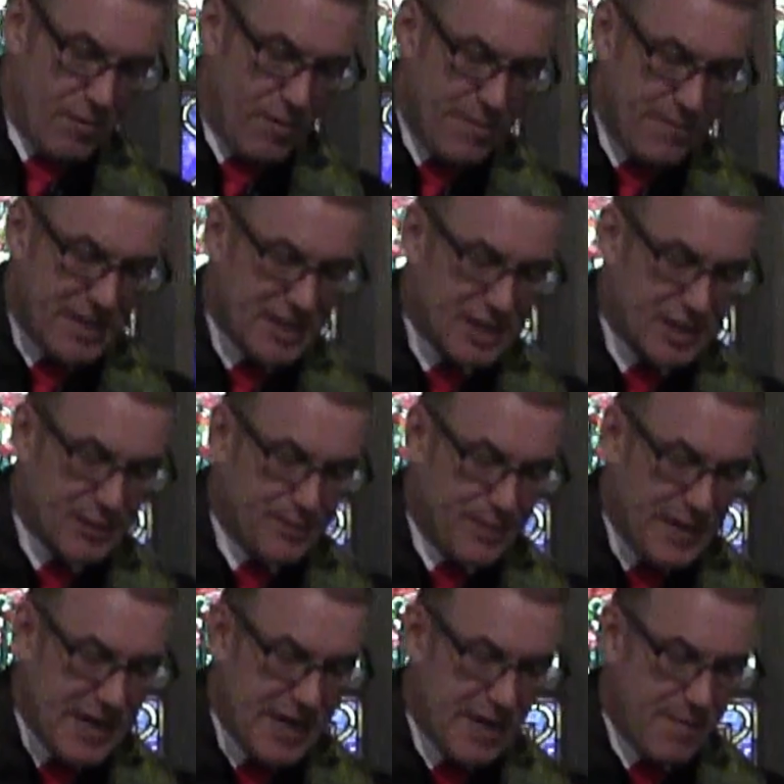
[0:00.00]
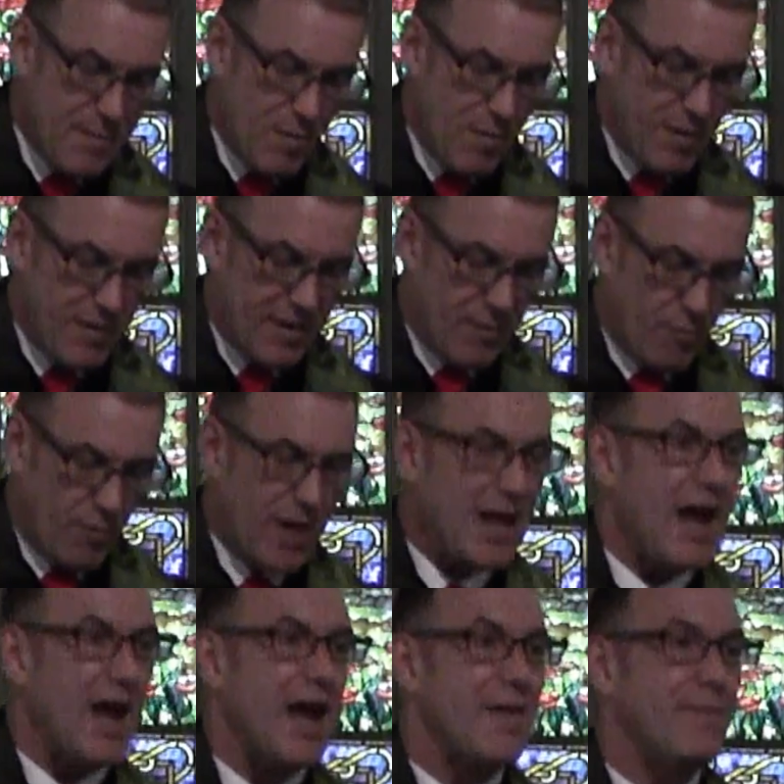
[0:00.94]
We must spin more than
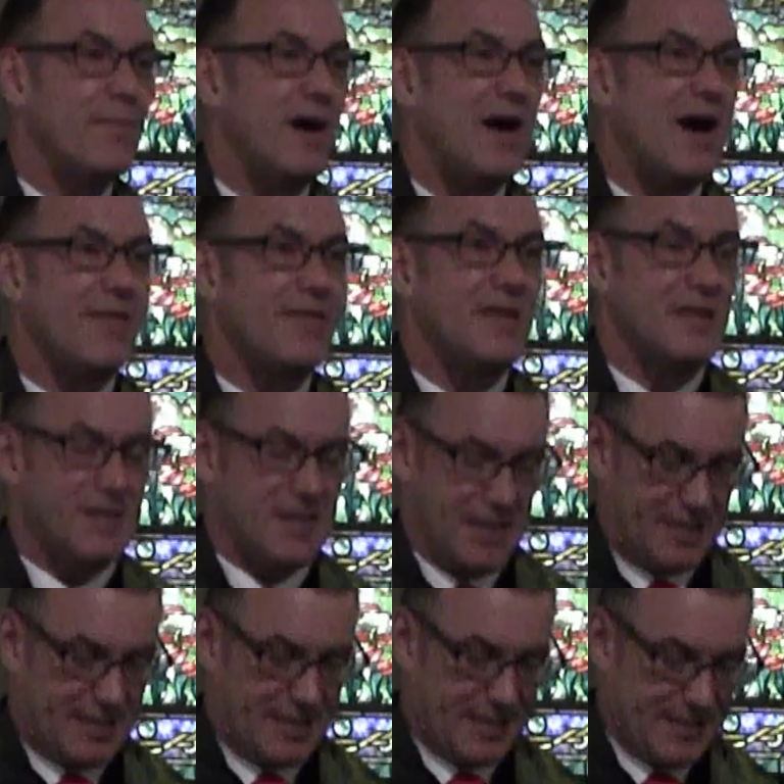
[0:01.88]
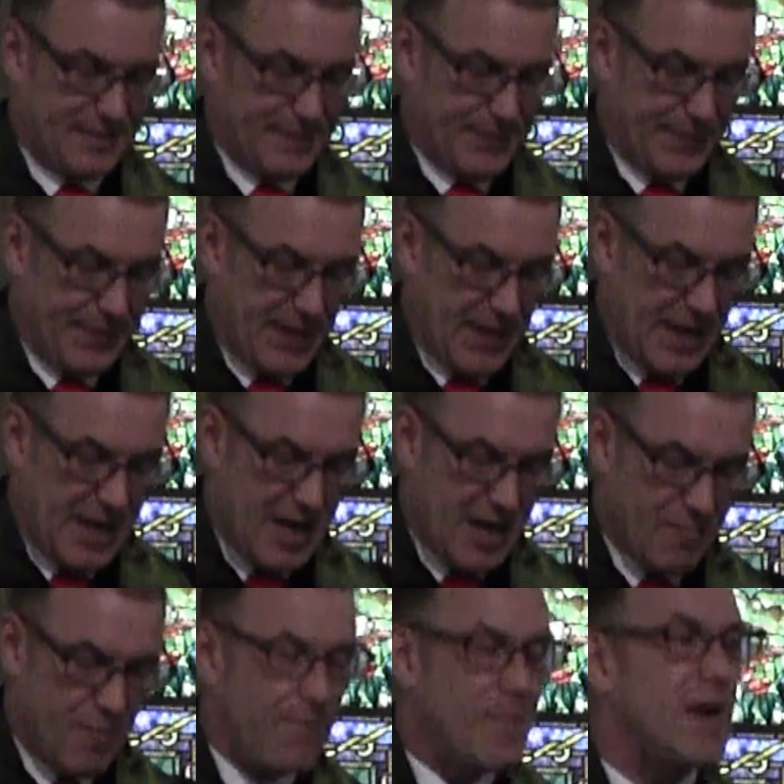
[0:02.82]
one hypothesis,
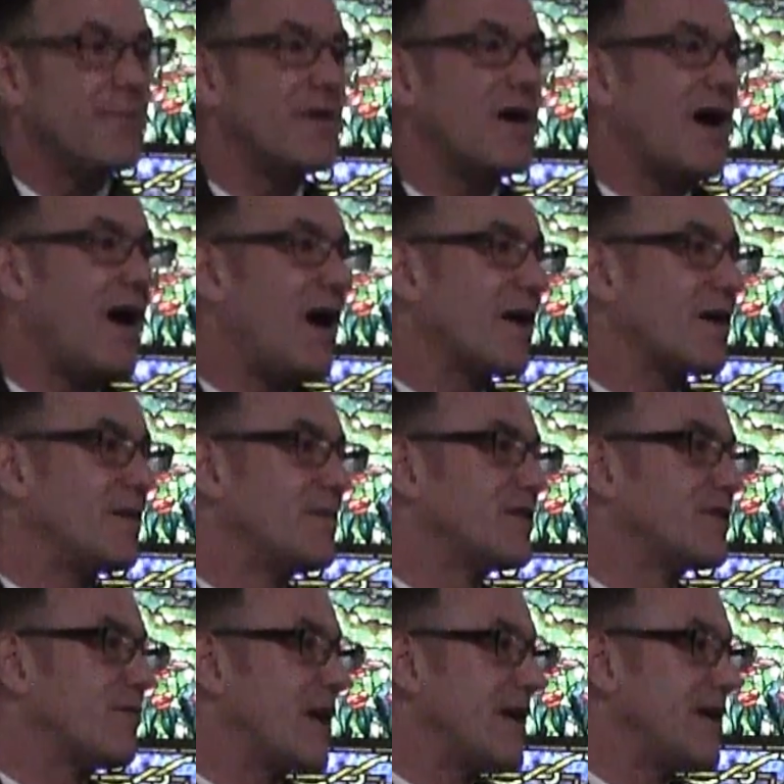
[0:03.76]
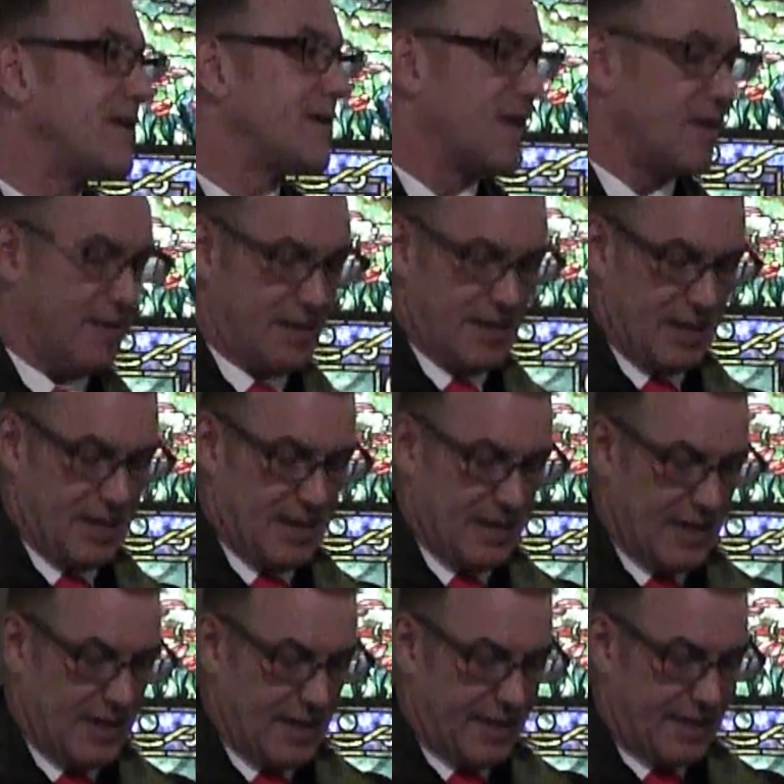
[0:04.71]
and remember Occam's razor,
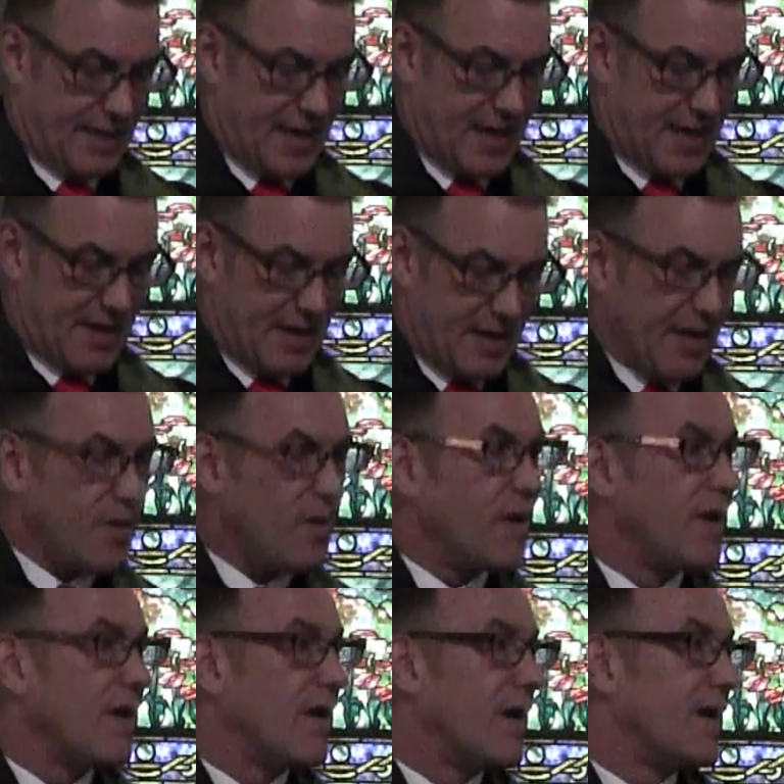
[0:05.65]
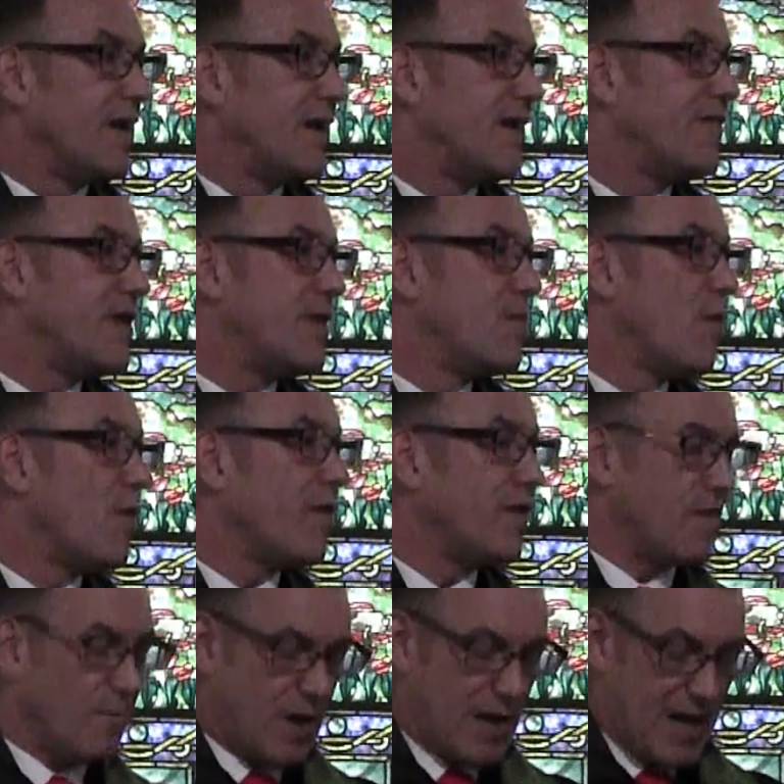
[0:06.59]
that given
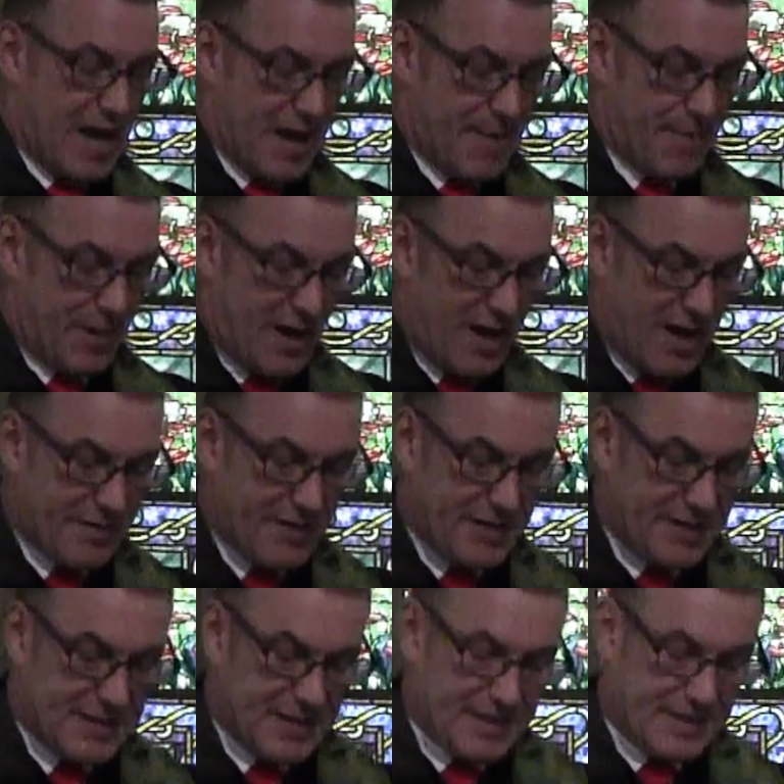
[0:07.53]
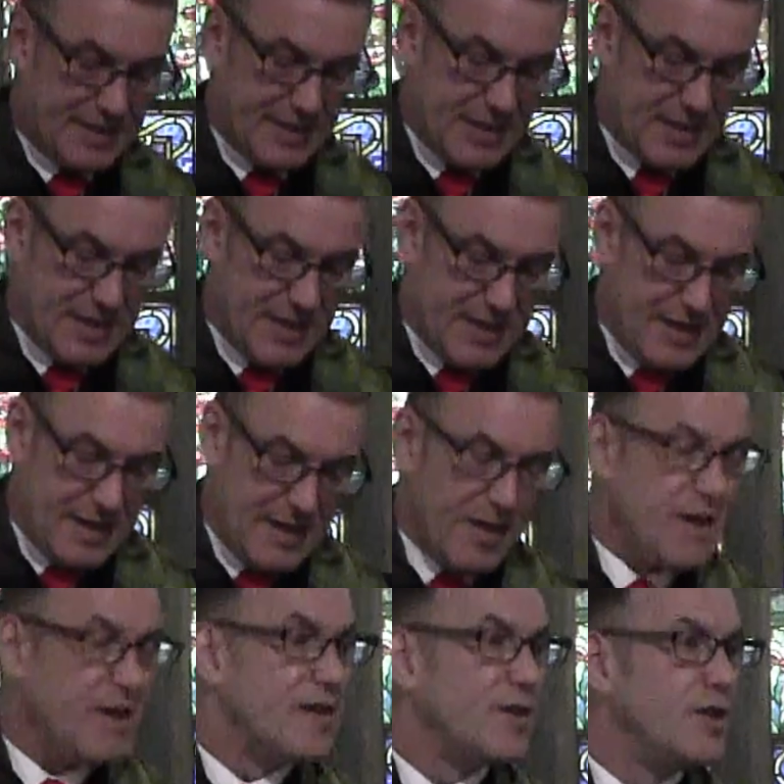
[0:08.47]
more than one hypothesis,
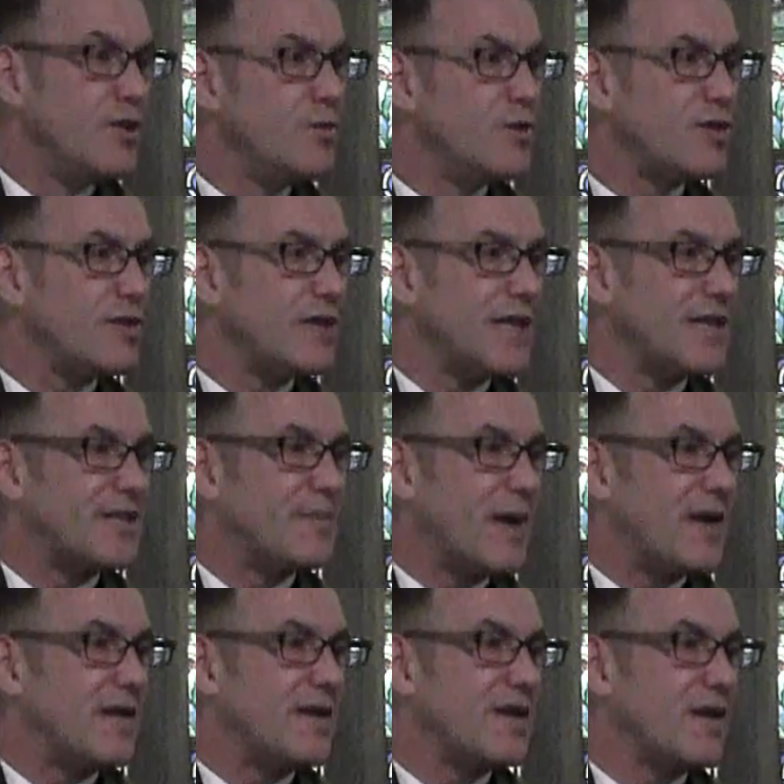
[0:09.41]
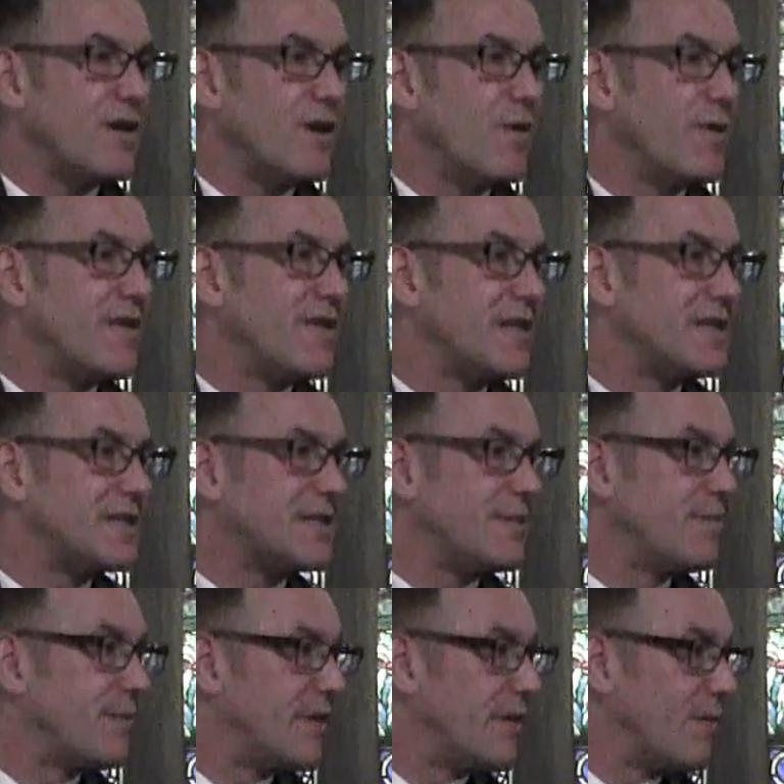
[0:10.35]
usually it's better to go with the
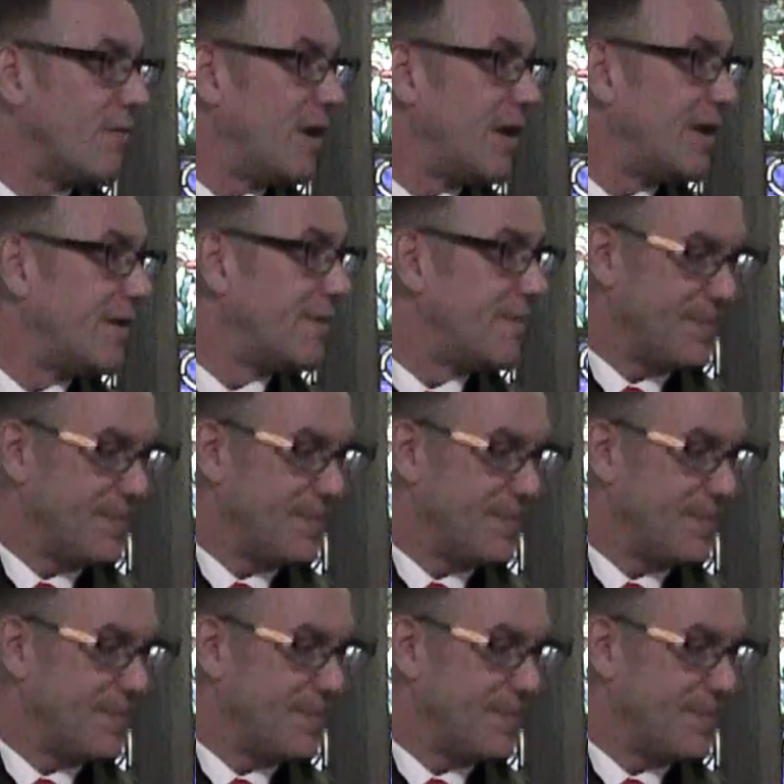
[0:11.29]
simpler one.